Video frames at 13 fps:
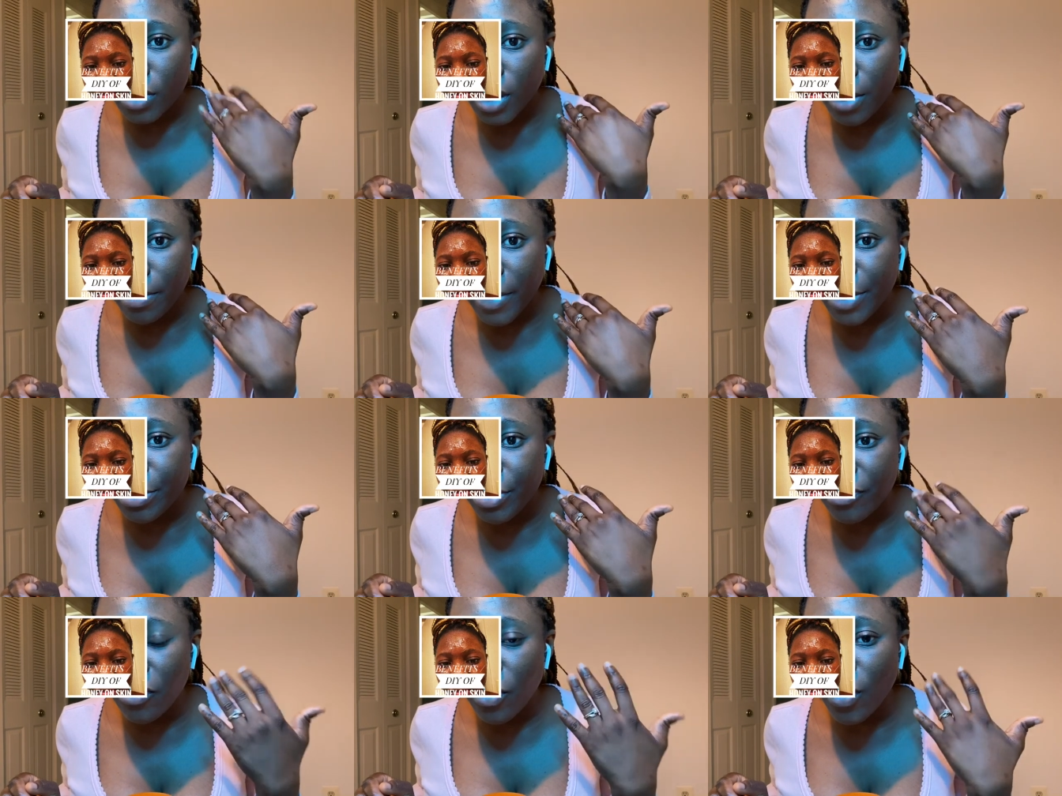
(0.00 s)
my
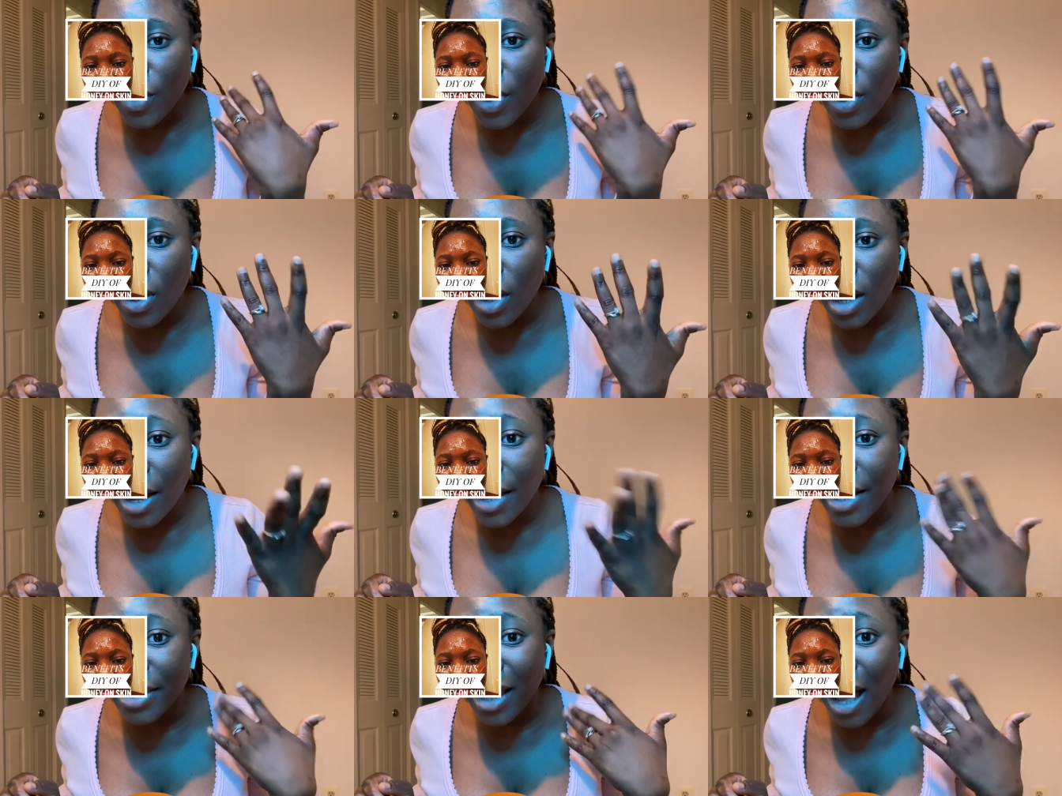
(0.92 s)
before
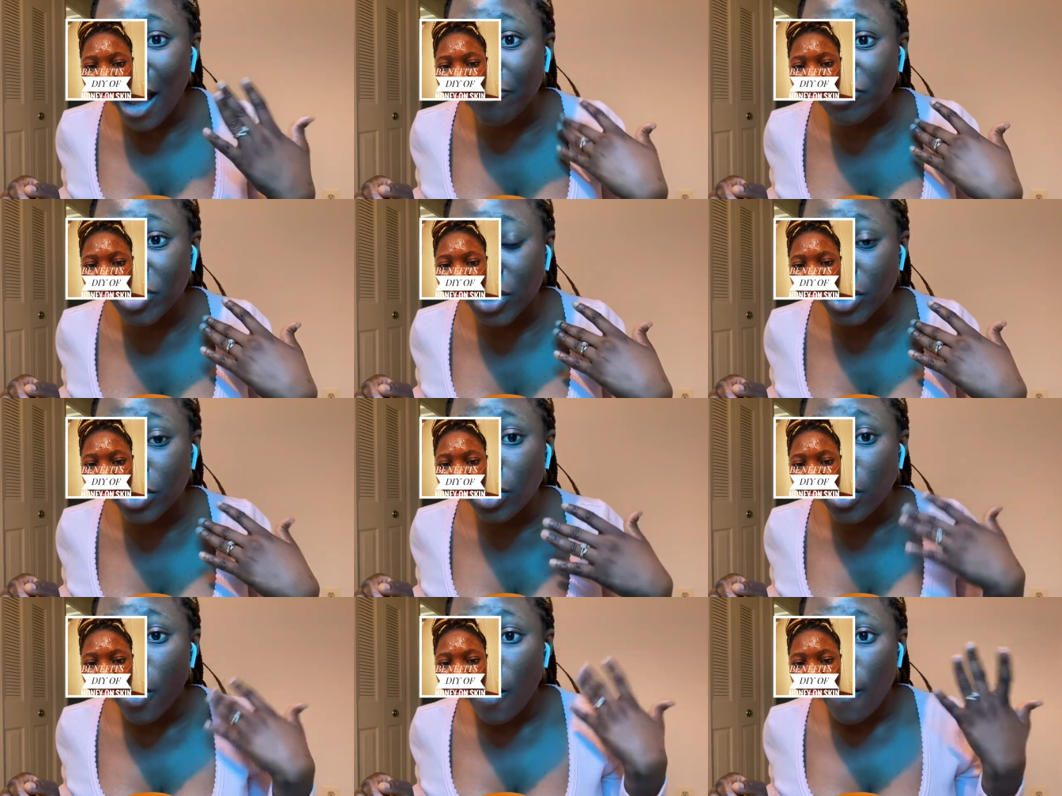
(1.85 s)
and after
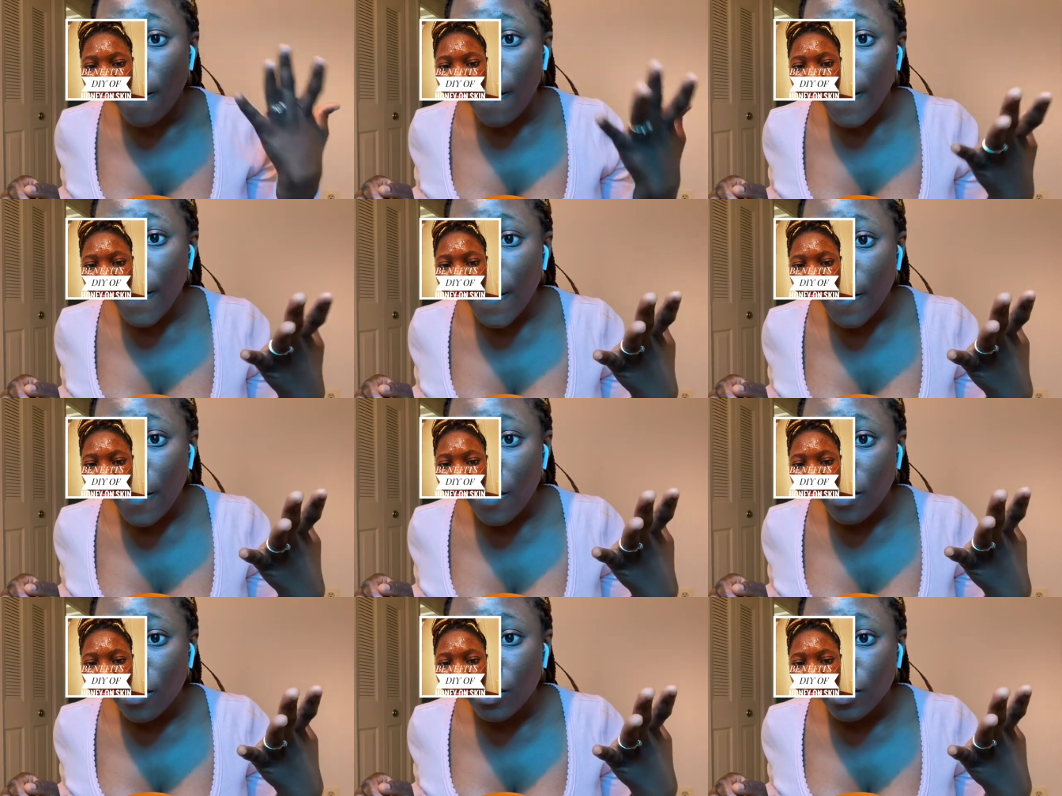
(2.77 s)

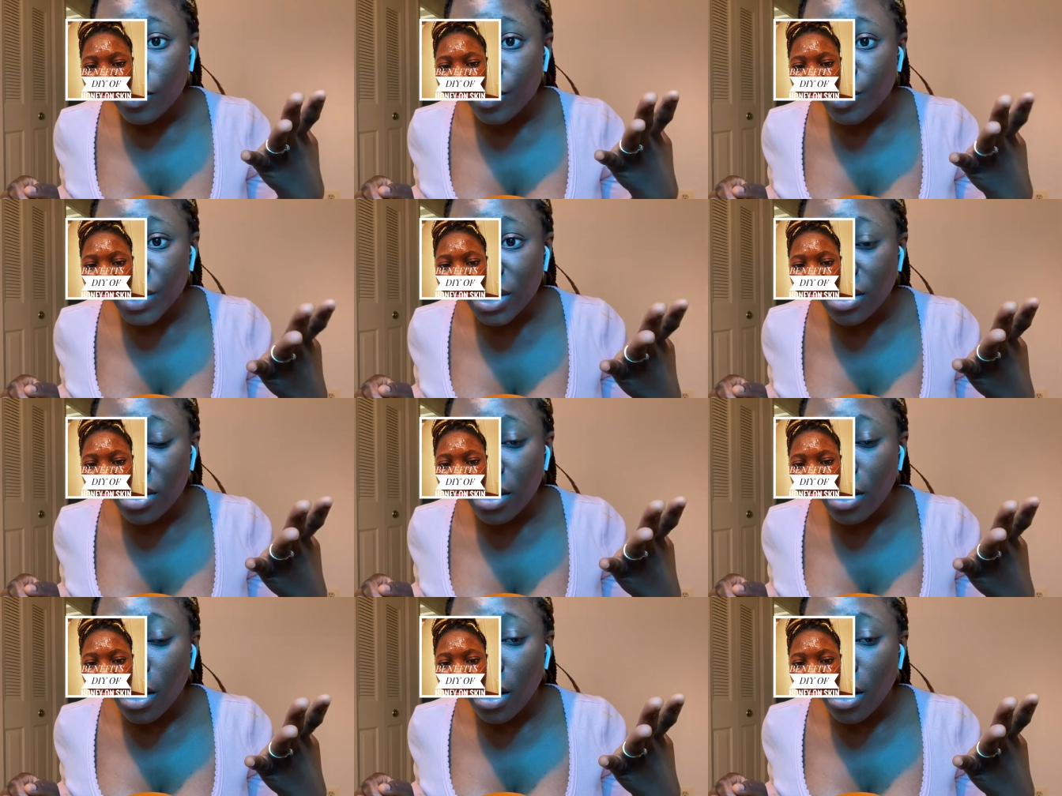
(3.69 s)
with the